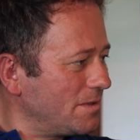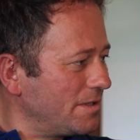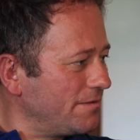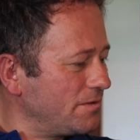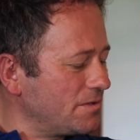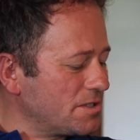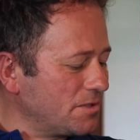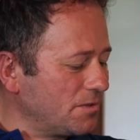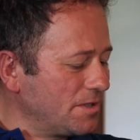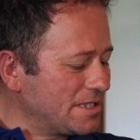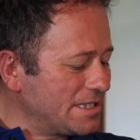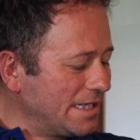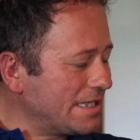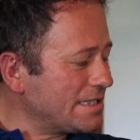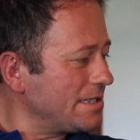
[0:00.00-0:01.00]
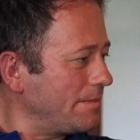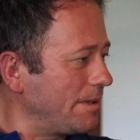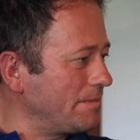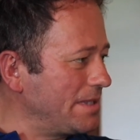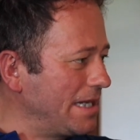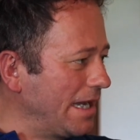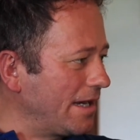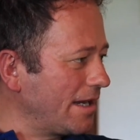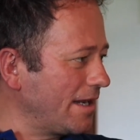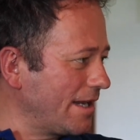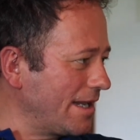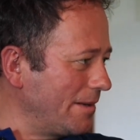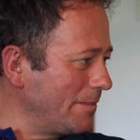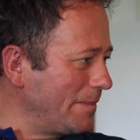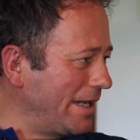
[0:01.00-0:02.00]
wonderful story. So next time I'm down, I'm going to
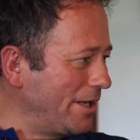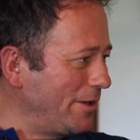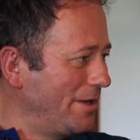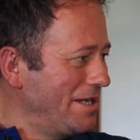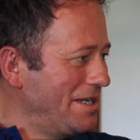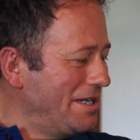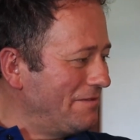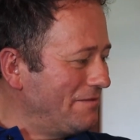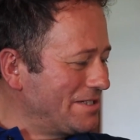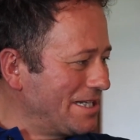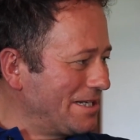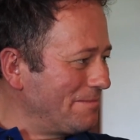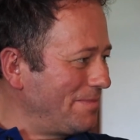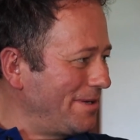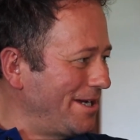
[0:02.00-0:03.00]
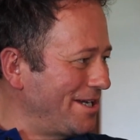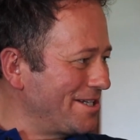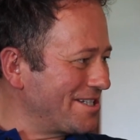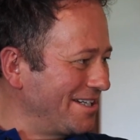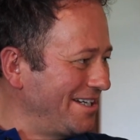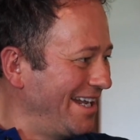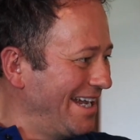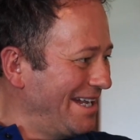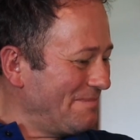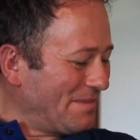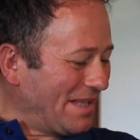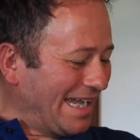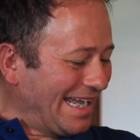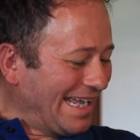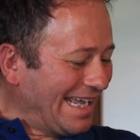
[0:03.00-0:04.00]
come pay you a visit in person.
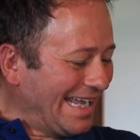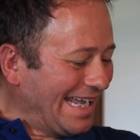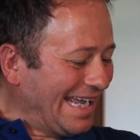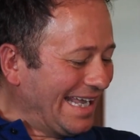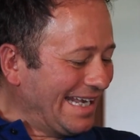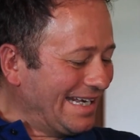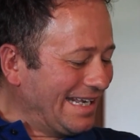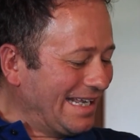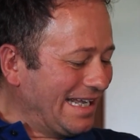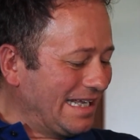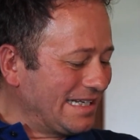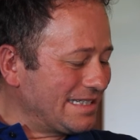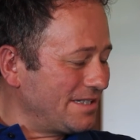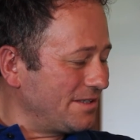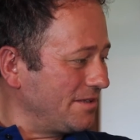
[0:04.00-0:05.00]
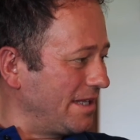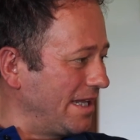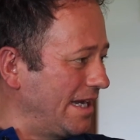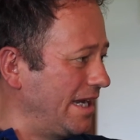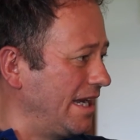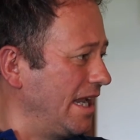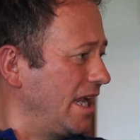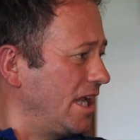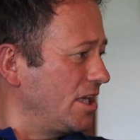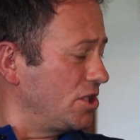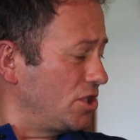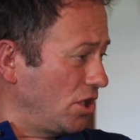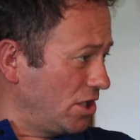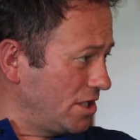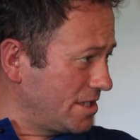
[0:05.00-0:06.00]
And until then,
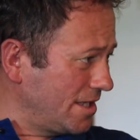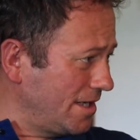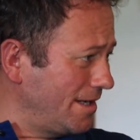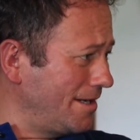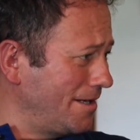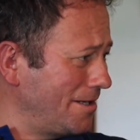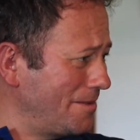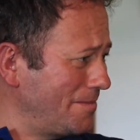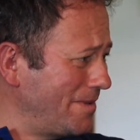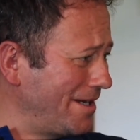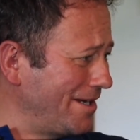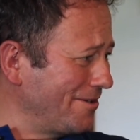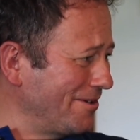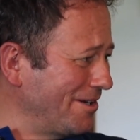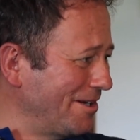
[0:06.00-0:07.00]
Dr. Pierre